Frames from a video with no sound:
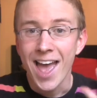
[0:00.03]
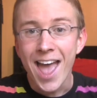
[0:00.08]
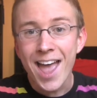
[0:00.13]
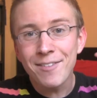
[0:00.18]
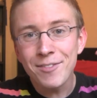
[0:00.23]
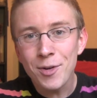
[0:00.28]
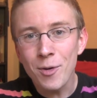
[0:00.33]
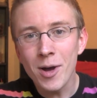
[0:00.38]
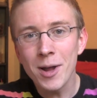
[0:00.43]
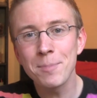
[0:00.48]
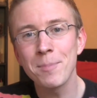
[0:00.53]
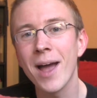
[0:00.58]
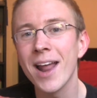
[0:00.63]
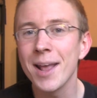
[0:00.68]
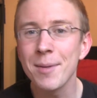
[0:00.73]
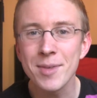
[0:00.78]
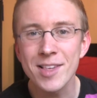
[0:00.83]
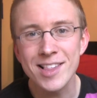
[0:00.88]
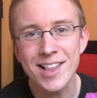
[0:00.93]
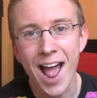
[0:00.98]
Hey everyone, my
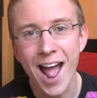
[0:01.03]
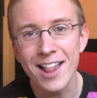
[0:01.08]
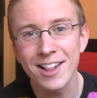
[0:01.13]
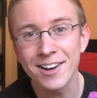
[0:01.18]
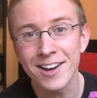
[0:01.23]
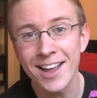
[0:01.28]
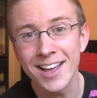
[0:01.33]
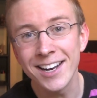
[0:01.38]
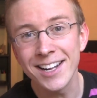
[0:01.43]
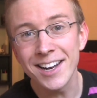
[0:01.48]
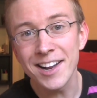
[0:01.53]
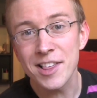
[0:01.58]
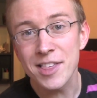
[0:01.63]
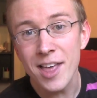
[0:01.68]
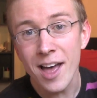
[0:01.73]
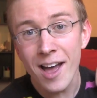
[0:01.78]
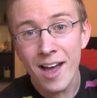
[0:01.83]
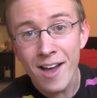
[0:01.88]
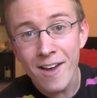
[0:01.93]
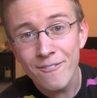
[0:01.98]
name is Tyler and it is
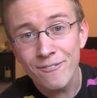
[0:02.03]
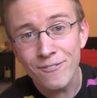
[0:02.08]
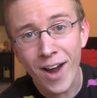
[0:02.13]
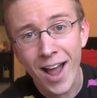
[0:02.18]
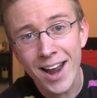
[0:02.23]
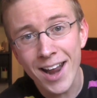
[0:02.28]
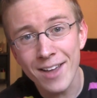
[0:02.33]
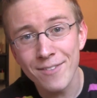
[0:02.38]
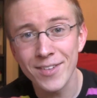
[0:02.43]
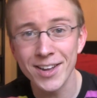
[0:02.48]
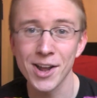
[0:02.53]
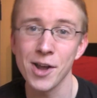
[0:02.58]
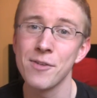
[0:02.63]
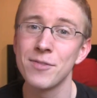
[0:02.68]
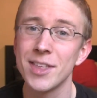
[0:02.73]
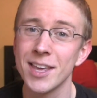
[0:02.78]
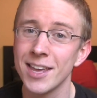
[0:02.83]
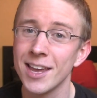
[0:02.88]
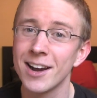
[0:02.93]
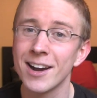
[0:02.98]
the Friday video
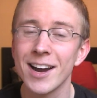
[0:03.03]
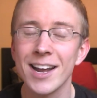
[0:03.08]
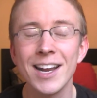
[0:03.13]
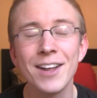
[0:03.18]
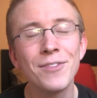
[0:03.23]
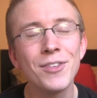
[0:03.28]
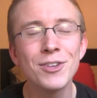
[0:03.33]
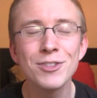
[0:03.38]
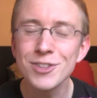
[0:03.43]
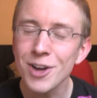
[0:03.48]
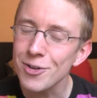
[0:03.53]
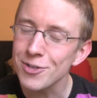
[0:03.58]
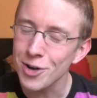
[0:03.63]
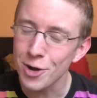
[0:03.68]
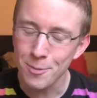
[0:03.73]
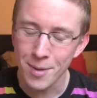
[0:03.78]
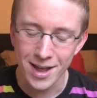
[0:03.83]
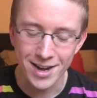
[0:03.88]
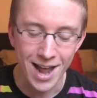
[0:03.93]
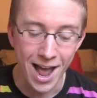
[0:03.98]
of the year, and if you don't
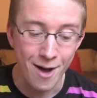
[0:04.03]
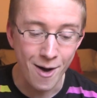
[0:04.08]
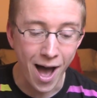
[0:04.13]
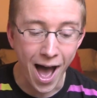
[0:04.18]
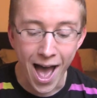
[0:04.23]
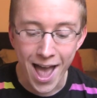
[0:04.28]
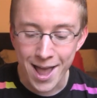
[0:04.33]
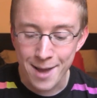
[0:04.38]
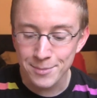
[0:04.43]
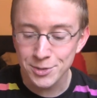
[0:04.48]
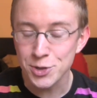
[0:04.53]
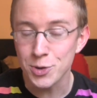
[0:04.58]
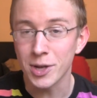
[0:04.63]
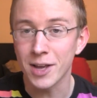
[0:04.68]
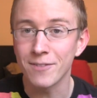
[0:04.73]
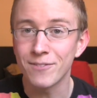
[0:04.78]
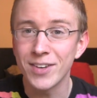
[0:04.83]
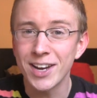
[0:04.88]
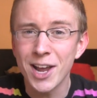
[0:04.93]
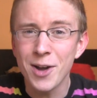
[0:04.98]
know by now, I am
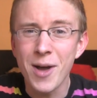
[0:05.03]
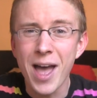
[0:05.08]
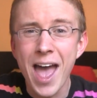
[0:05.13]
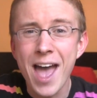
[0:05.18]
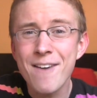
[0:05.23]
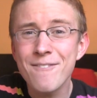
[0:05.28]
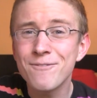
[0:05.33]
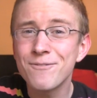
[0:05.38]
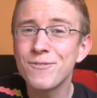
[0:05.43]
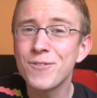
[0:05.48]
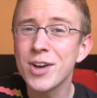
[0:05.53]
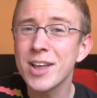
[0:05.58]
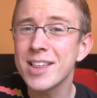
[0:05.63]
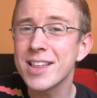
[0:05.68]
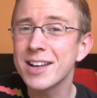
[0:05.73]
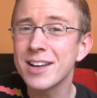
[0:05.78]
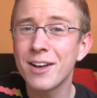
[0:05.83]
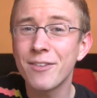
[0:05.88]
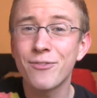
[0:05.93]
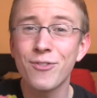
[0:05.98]
doing a video every
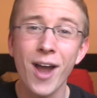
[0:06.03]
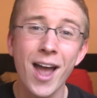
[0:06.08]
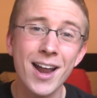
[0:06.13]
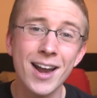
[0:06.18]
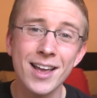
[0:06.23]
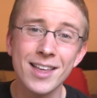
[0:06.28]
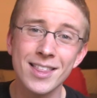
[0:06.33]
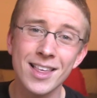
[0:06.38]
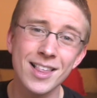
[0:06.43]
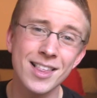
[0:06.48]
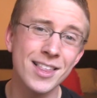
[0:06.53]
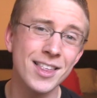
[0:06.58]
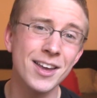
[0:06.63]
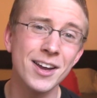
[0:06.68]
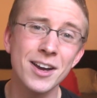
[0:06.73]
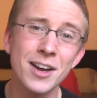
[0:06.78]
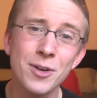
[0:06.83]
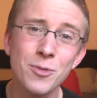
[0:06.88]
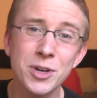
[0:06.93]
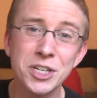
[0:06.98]
single Friday this
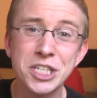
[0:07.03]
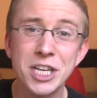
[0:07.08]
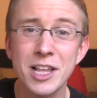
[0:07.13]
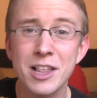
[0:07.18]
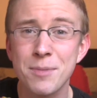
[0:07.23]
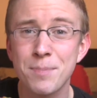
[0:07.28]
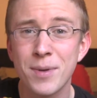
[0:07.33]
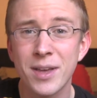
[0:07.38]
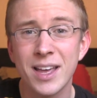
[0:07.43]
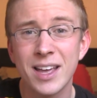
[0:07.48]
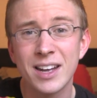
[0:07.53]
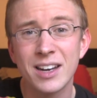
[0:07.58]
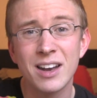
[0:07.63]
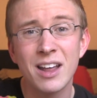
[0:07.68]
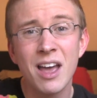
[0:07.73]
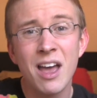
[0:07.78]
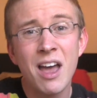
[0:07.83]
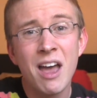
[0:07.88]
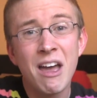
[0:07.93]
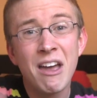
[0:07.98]
year, which has
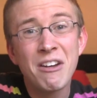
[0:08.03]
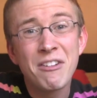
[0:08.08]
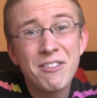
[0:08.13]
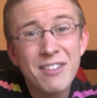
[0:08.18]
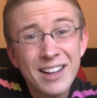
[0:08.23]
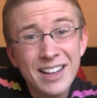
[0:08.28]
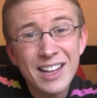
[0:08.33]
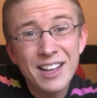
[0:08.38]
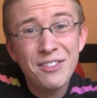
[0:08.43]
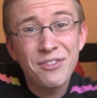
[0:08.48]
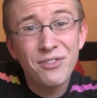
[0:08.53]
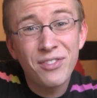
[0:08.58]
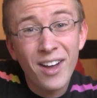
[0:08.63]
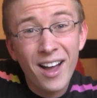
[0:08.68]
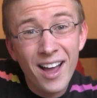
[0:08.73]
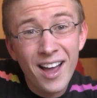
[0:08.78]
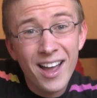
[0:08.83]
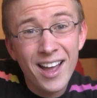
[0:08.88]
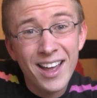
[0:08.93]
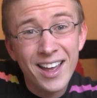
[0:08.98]
been really
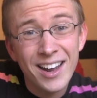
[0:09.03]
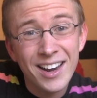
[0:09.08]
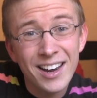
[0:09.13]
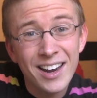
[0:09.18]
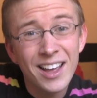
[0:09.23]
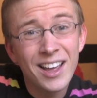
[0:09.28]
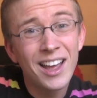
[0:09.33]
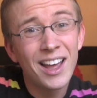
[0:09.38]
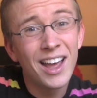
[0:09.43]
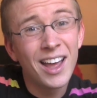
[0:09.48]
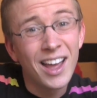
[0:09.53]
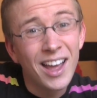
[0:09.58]
fun.